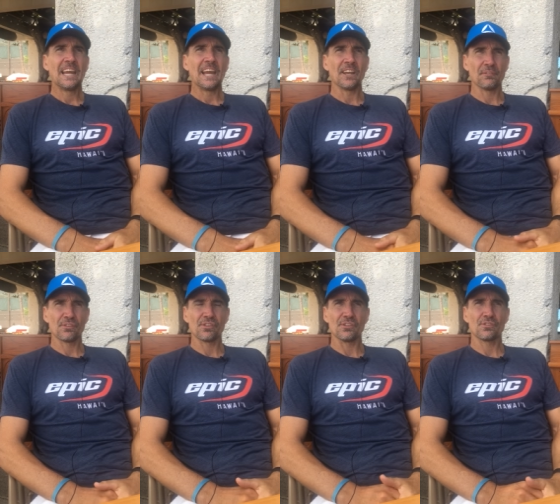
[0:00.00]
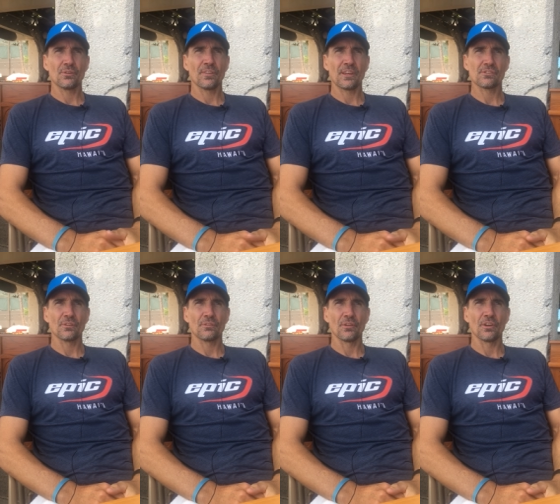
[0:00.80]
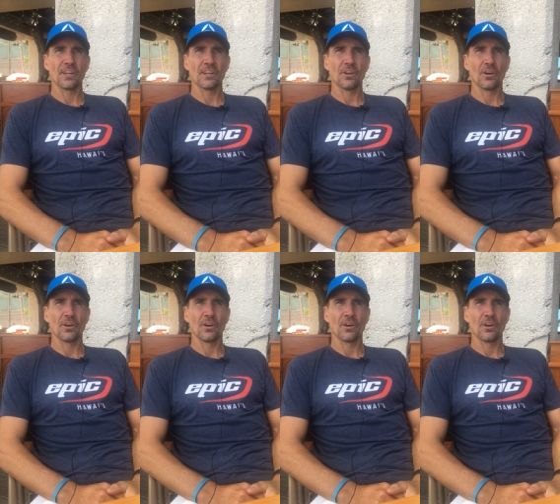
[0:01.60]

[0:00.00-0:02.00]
And ever since 2013,